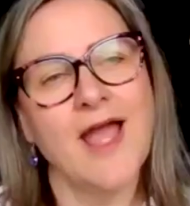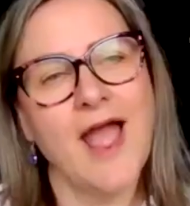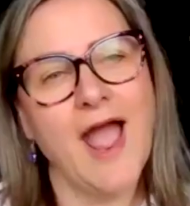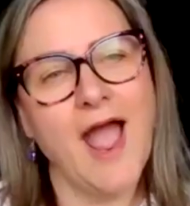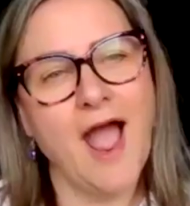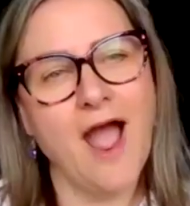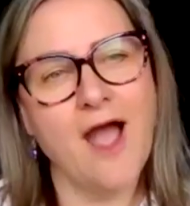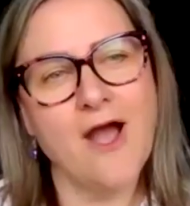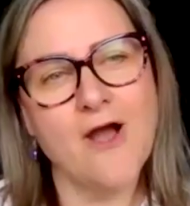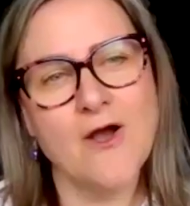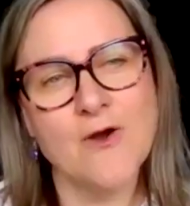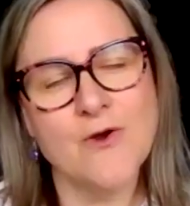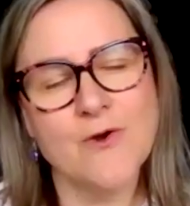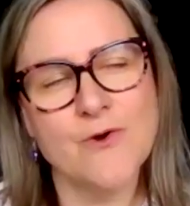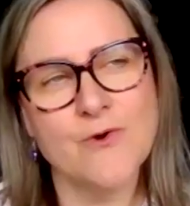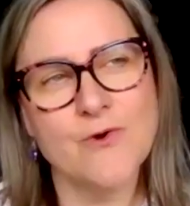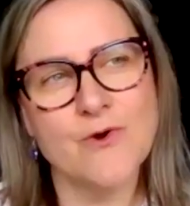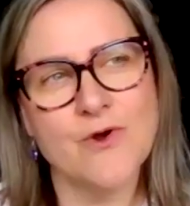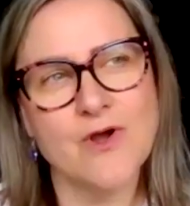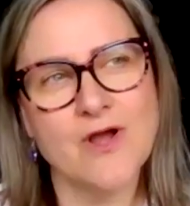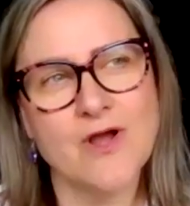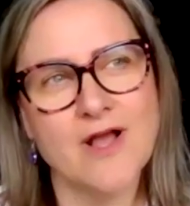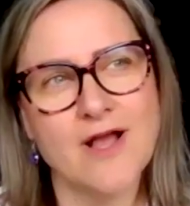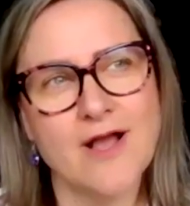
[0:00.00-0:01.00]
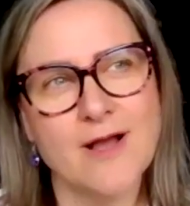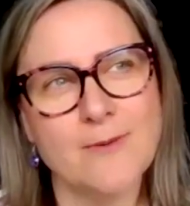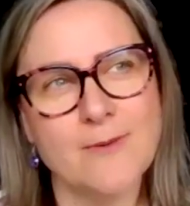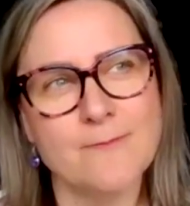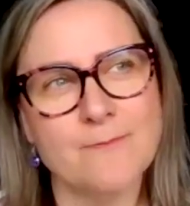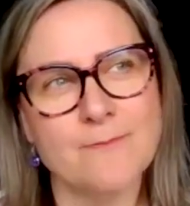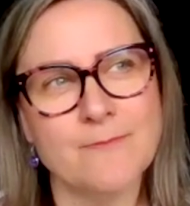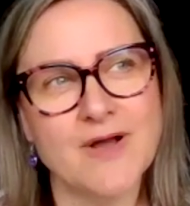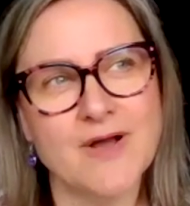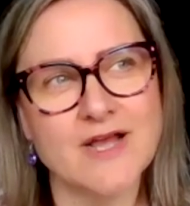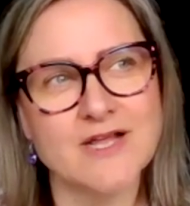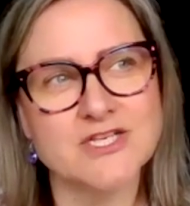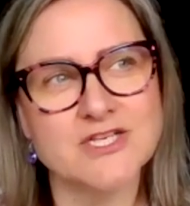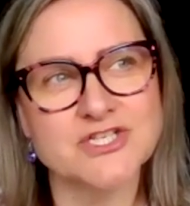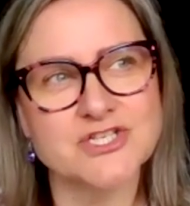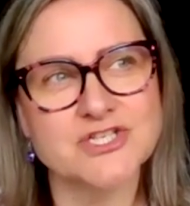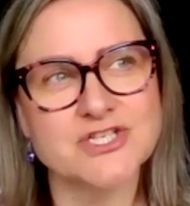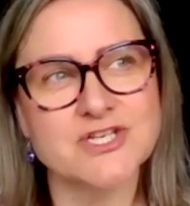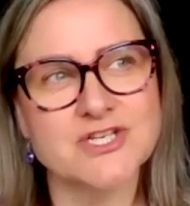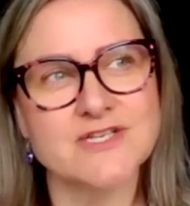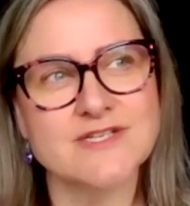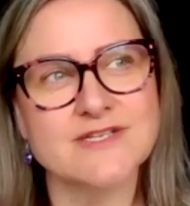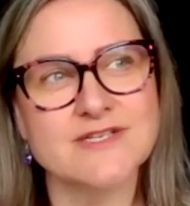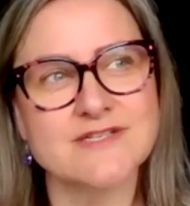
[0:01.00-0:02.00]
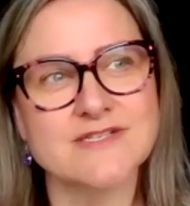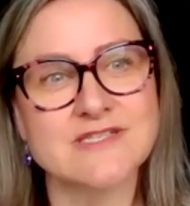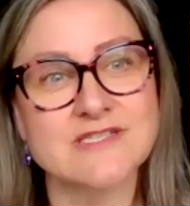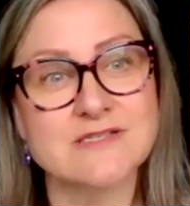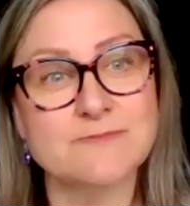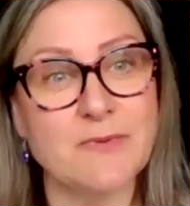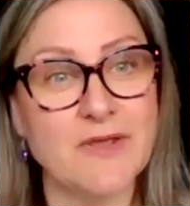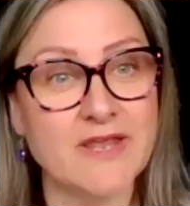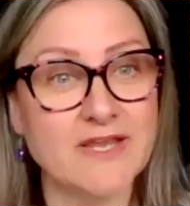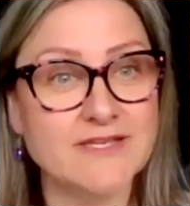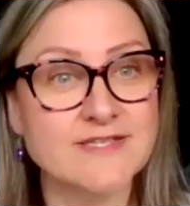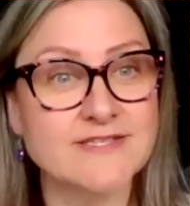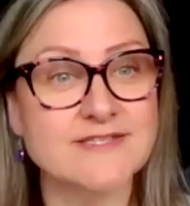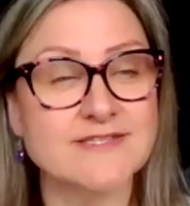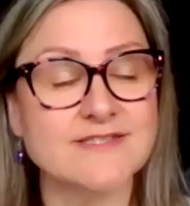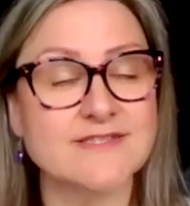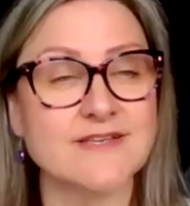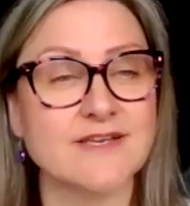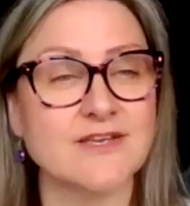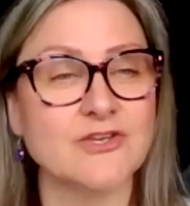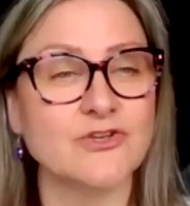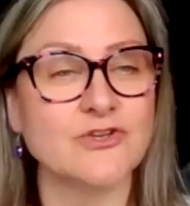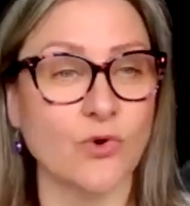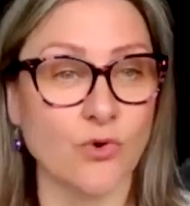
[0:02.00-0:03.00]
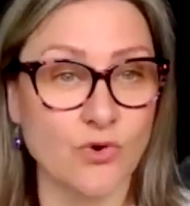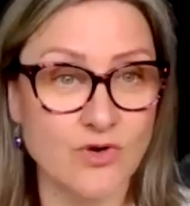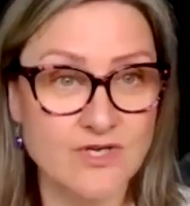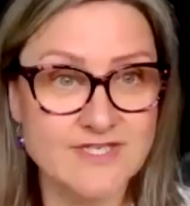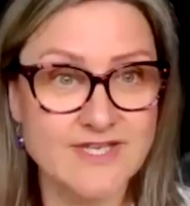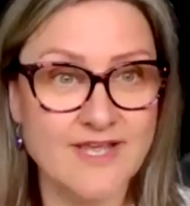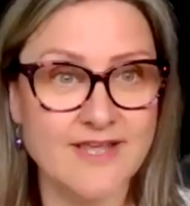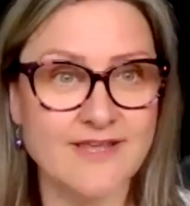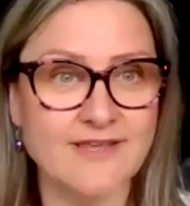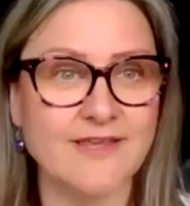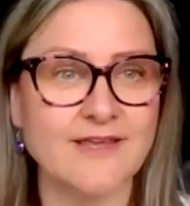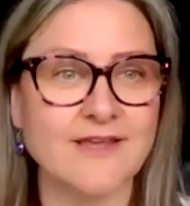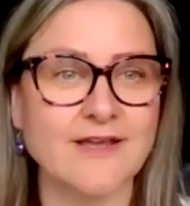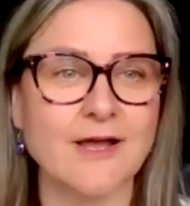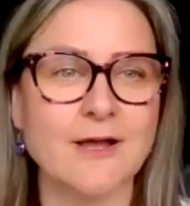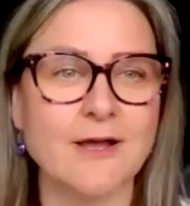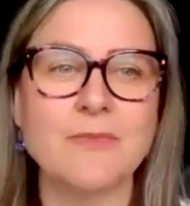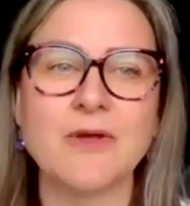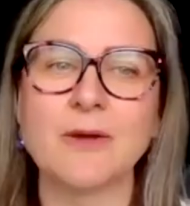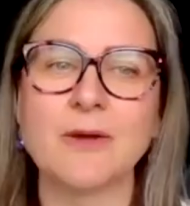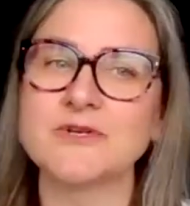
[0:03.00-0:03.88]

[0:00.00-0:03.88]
how much space you're taking up,